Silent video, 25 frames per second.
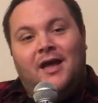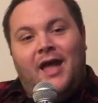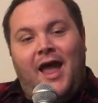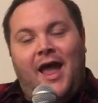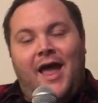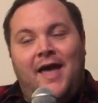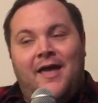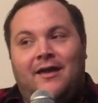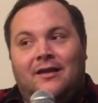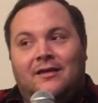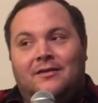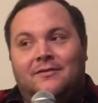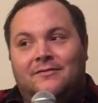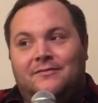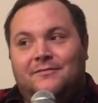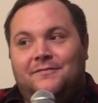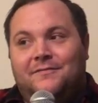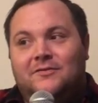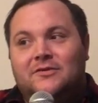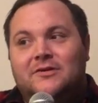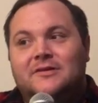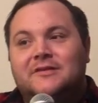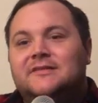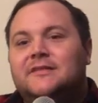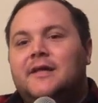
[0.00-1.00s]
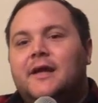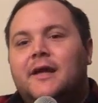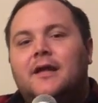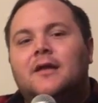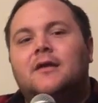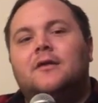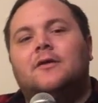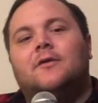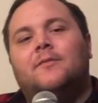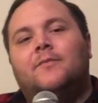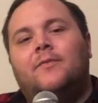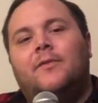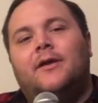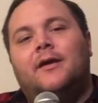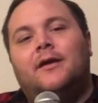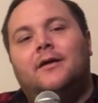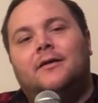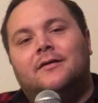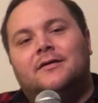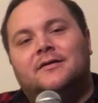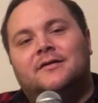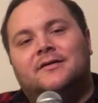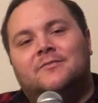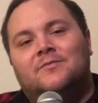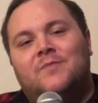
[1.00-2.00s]
And for a second-year
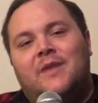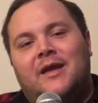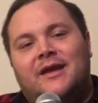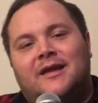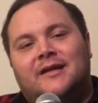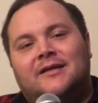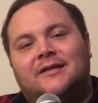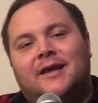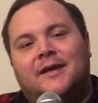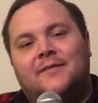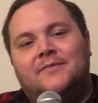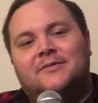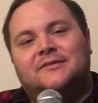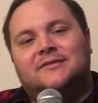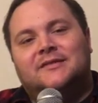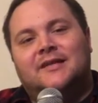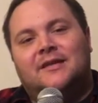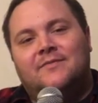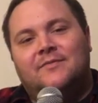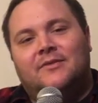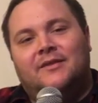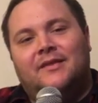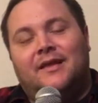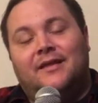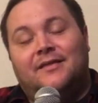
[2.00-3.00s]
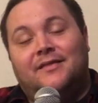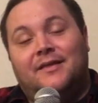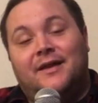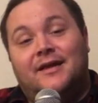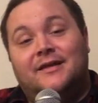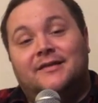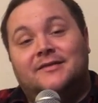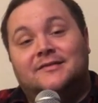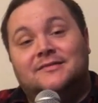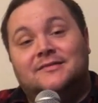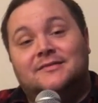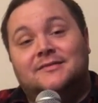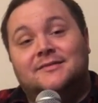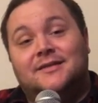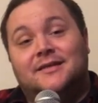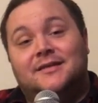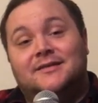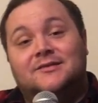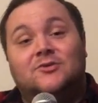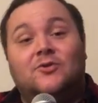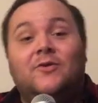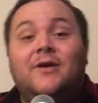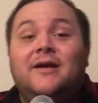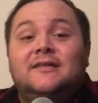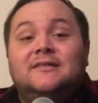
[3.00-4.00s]
player to make a type of statement like that
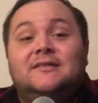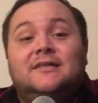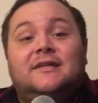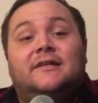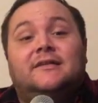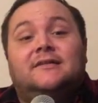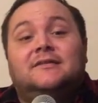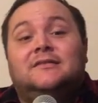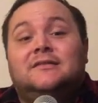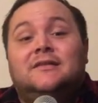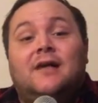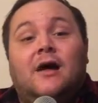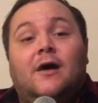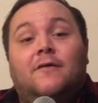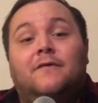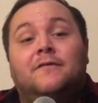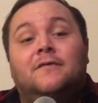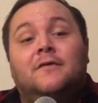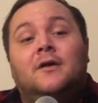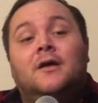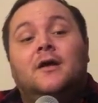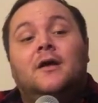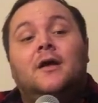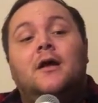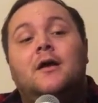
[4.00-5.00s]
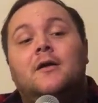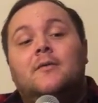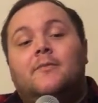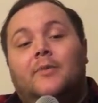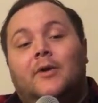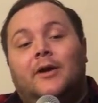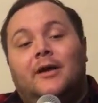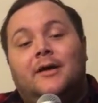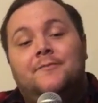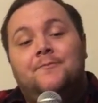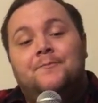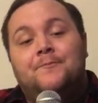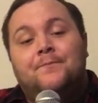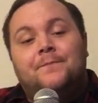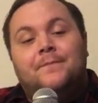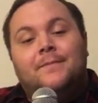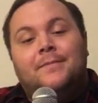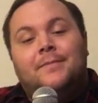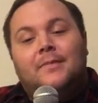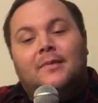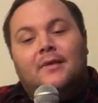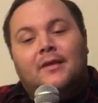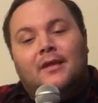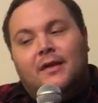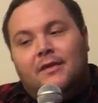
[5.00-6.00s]
is crazy in itself. But
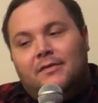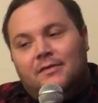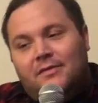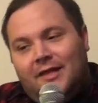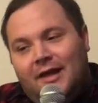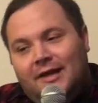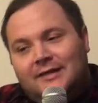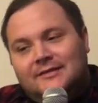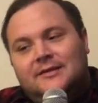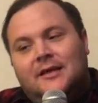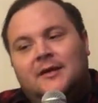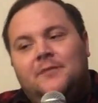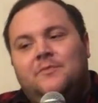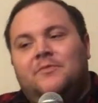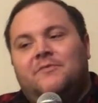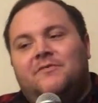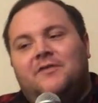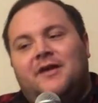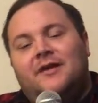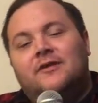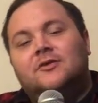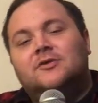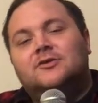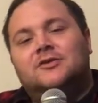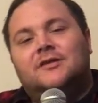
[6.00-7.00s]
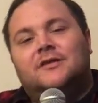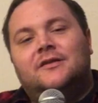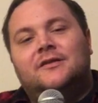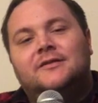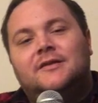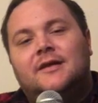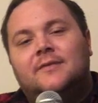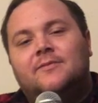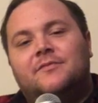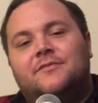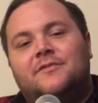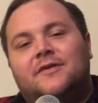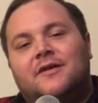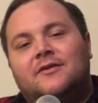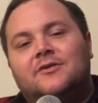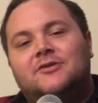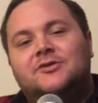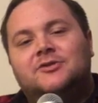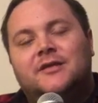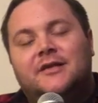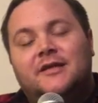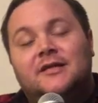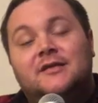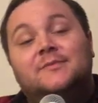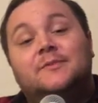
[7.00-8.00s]
that type of energy, the type of
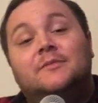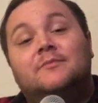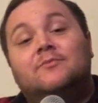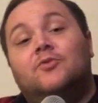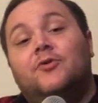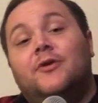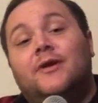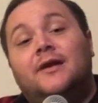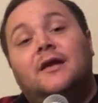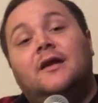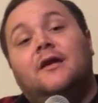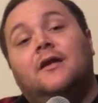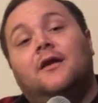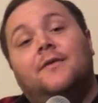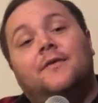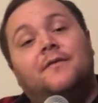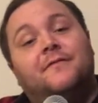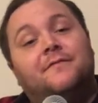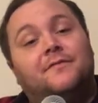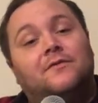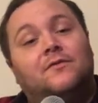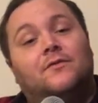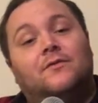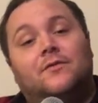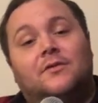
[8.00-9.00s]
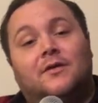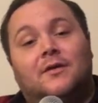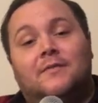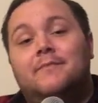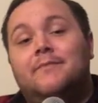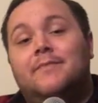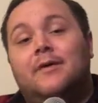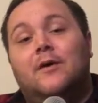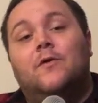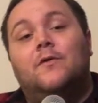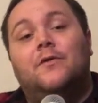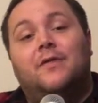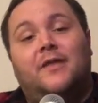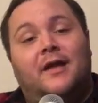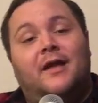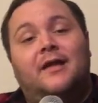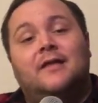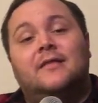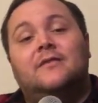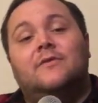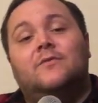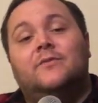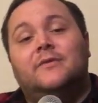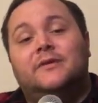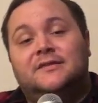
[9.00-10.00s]
energy he's been bringing on the floor on both
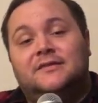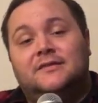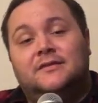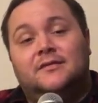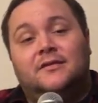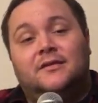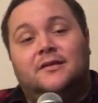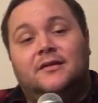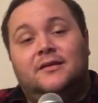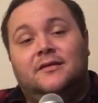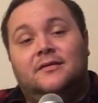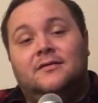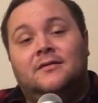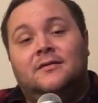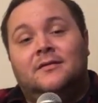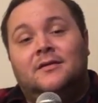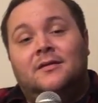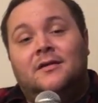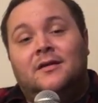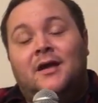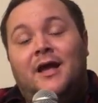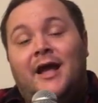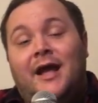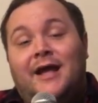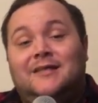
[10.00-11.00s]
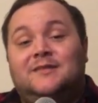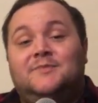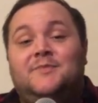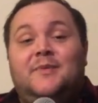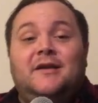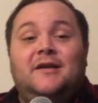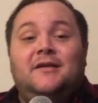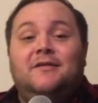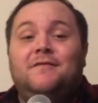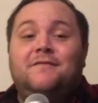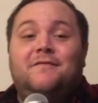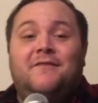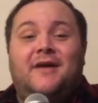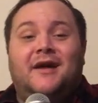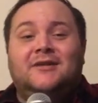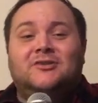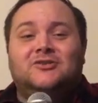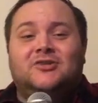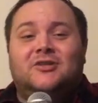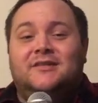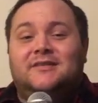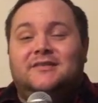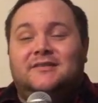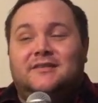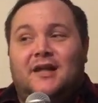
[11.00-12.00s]
ends recently, has been
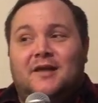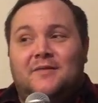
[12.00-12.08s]
infectious.